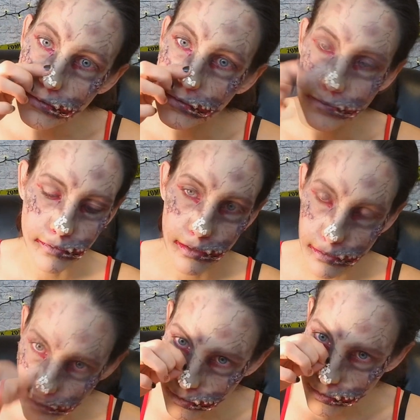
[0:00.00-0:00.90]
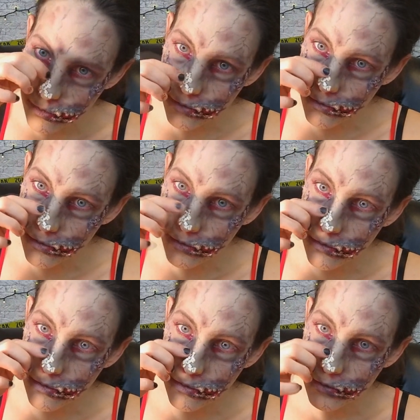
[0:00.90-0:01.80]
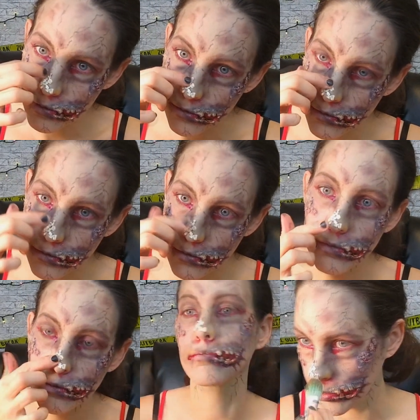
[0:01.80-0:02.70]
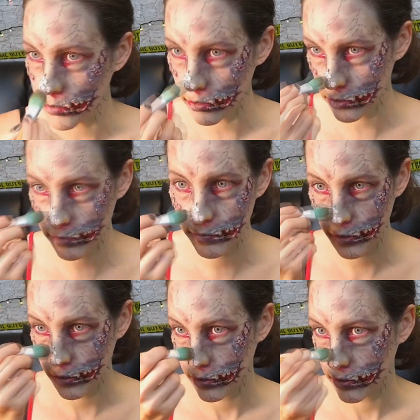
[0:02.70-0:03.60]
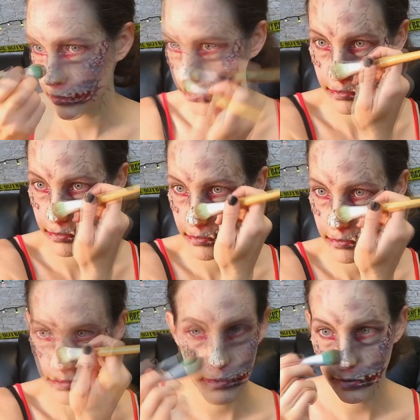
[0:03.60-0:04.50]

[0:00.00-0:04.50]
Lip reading: some more scabbing. So I added some eyelash glue, some